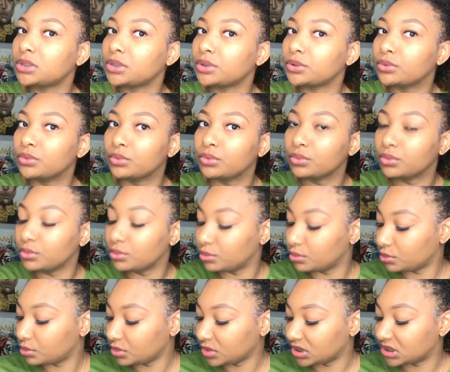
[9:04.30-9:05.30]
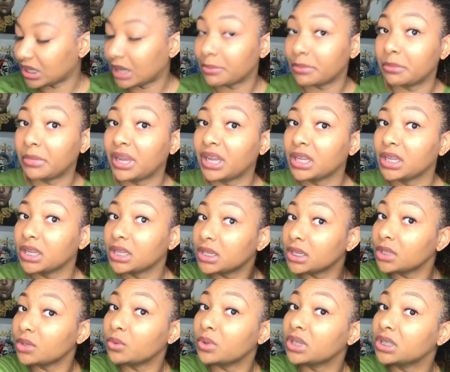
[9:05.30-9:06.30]
to the top of my head
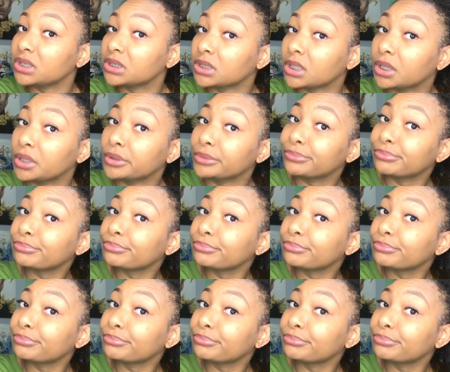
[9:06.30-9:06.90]
anyway, so.